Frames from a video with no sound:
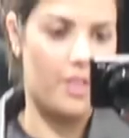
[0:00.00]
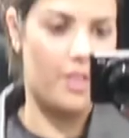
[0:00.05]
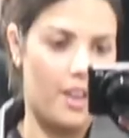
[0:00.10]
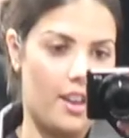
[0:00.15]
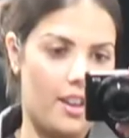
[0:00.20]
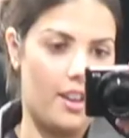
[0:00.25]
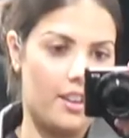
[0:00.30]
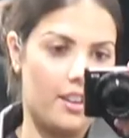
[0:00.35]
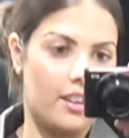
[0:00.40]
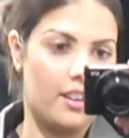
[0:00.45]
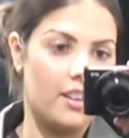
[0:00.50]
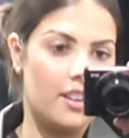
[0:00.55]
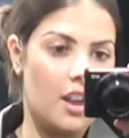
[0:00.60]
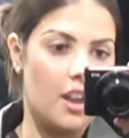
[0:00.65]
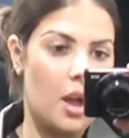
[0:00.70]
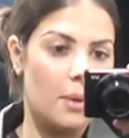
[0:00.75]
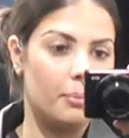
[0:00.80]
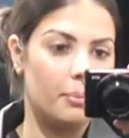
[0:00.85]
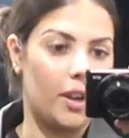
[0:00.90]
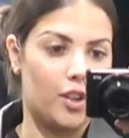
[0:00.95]
there,
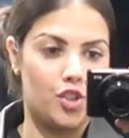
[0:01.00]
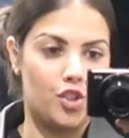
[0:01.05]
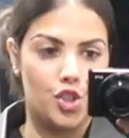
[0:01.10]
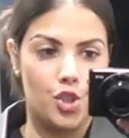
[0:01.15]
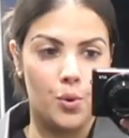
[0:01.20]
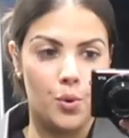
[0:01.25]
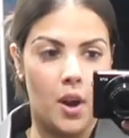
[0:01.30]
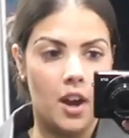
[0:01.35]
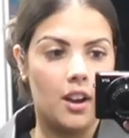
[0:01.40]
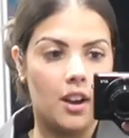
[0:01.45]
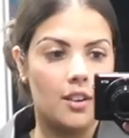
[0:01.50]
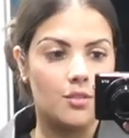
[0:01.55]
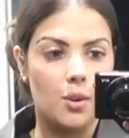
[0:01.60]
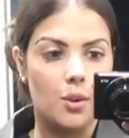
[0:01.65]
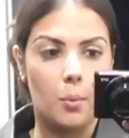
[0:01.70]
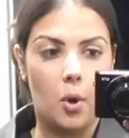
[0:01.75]
but I do have a